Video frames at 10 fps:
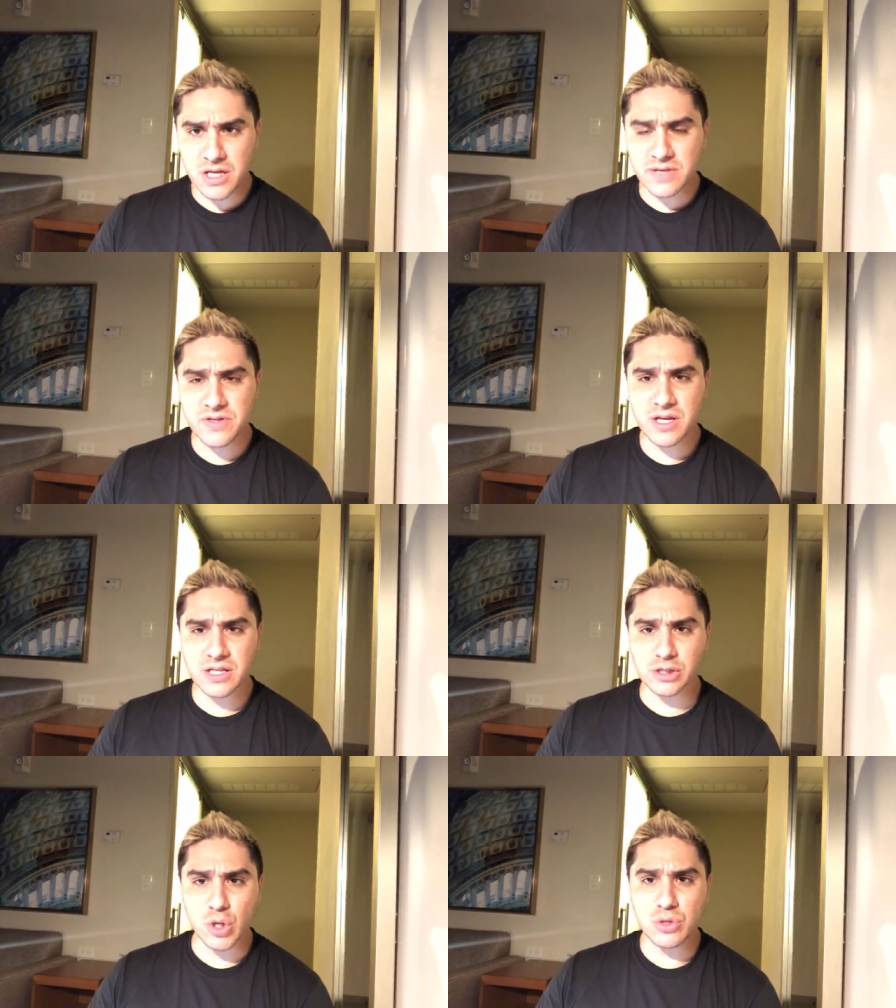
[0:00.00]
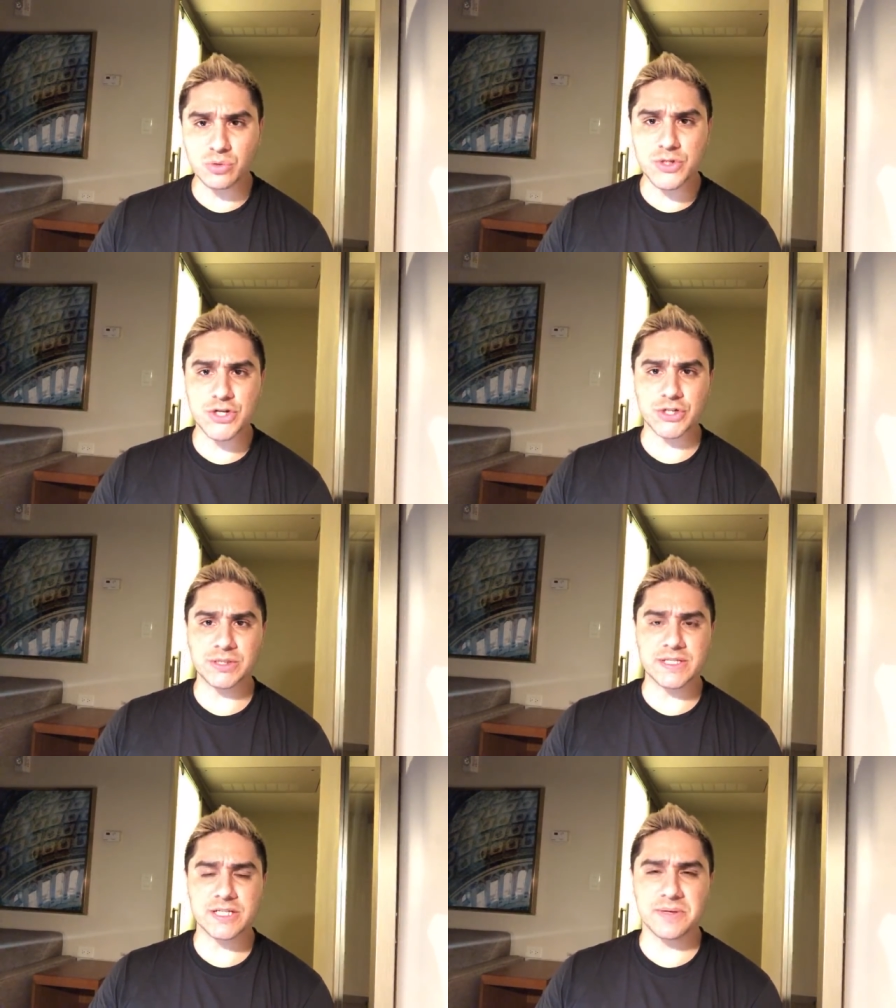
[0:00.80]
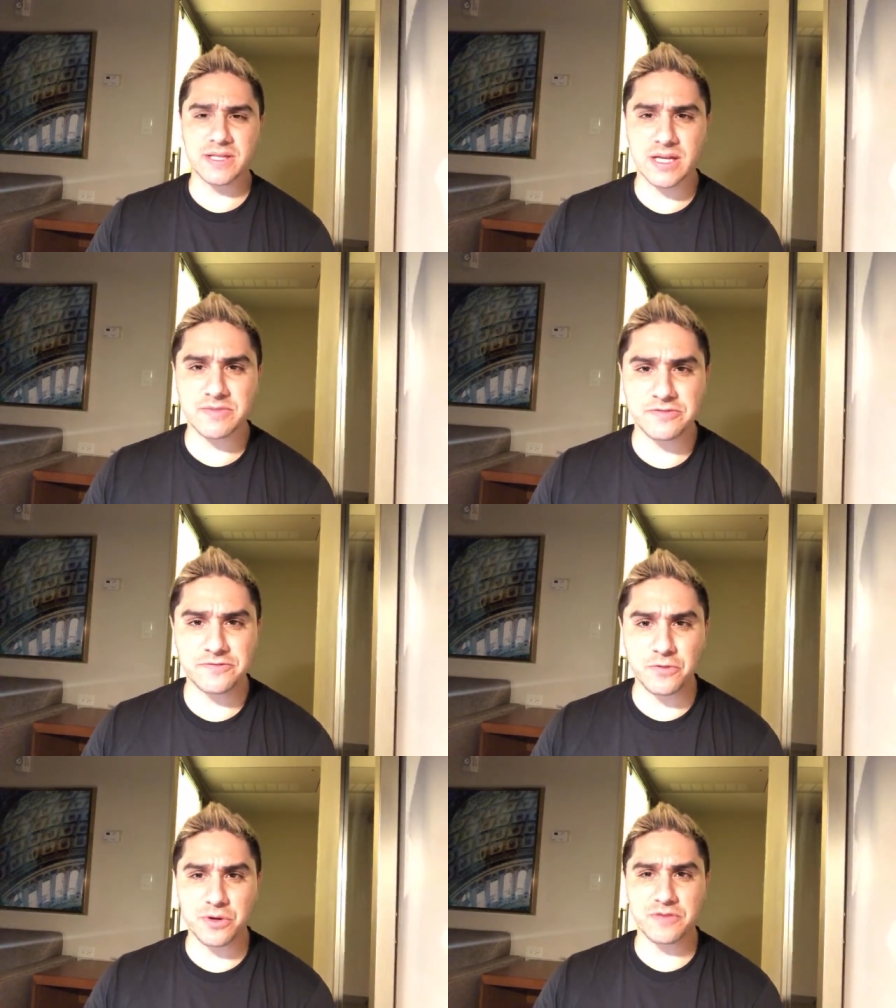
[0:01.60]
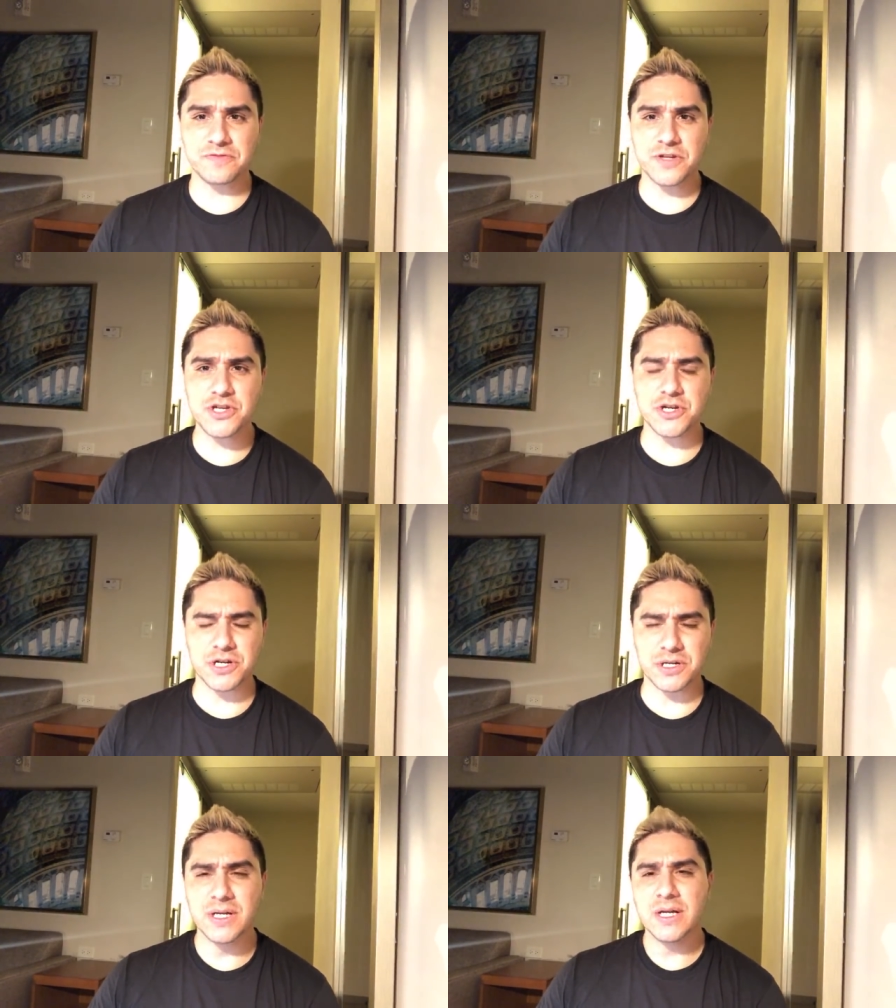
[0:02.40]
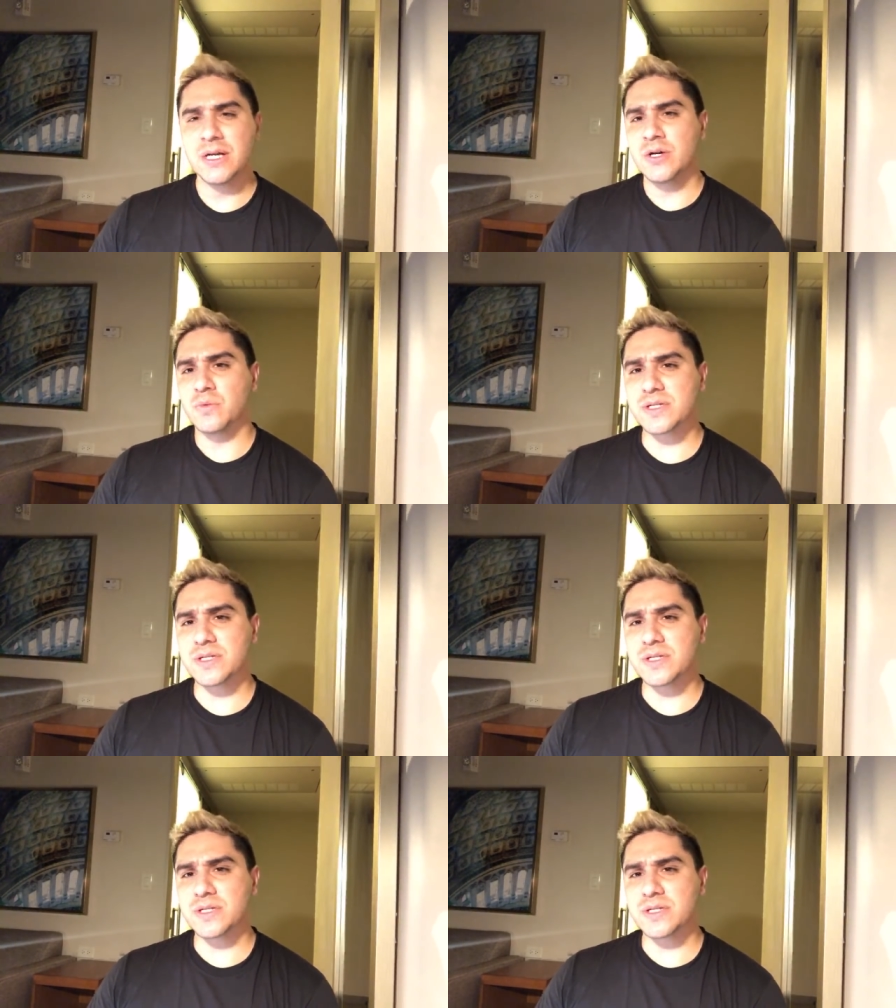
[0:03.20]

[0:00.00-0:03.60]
even a local journalist by the name of Ford Fisher was